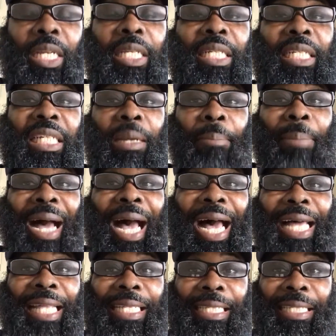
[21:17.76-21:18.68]

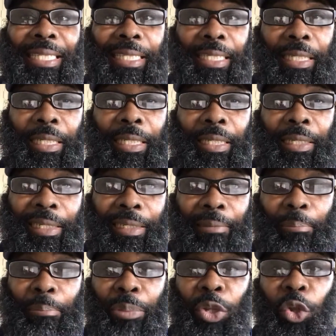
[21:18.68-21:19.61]
Shabbats,
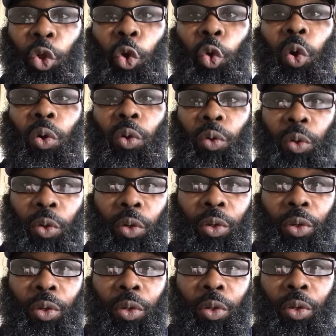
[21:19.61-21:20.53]
plural,
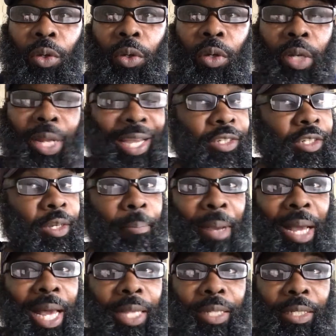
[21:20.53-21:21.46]
not
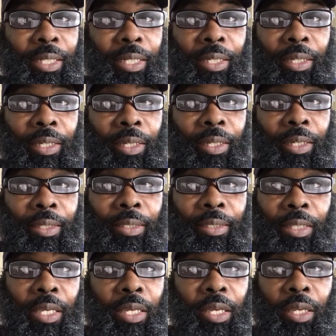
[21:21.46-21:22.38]
Shabbat,
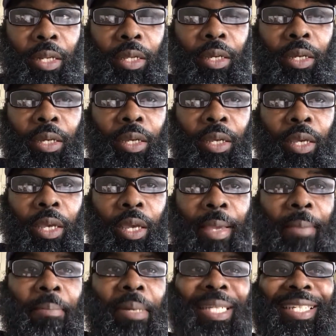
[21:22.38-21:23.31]
singular,
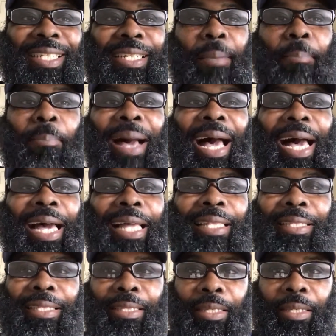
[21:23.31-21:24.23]
but
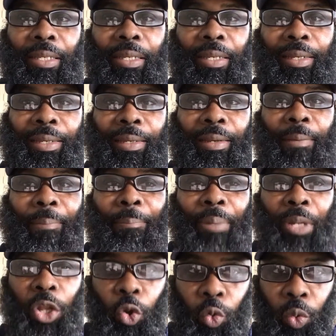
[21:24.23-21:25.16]
Shabbats,
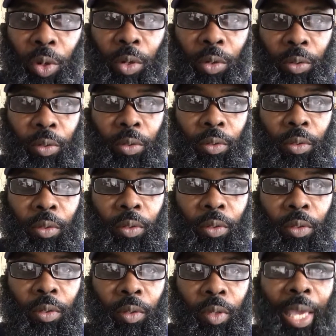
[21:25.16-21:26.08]
plural.
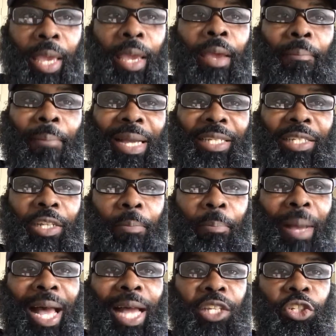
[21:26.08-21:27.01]
My
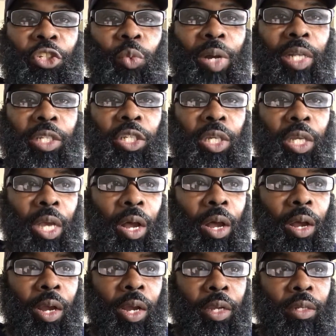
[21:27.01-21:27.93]
Shabbats you are to
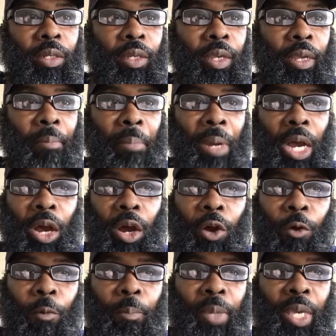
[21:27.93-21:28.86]
guard by
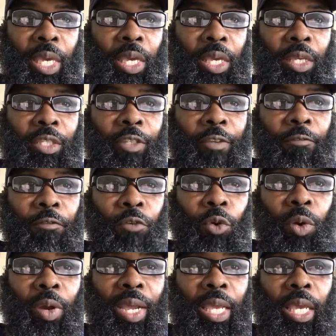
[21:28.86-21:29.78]
all means,
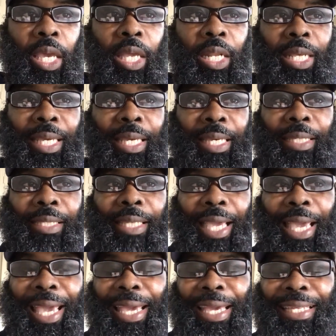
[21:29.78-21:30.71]
for it is
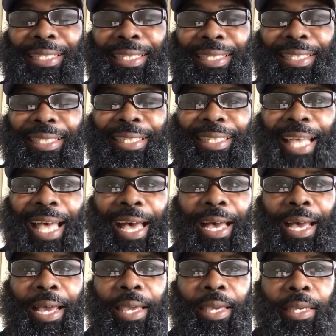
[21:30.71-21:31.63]
a
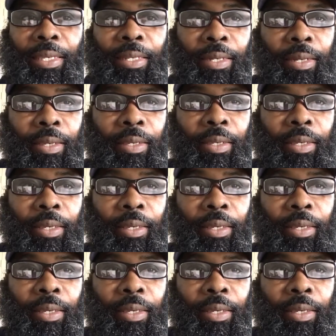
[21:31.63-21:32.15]
sign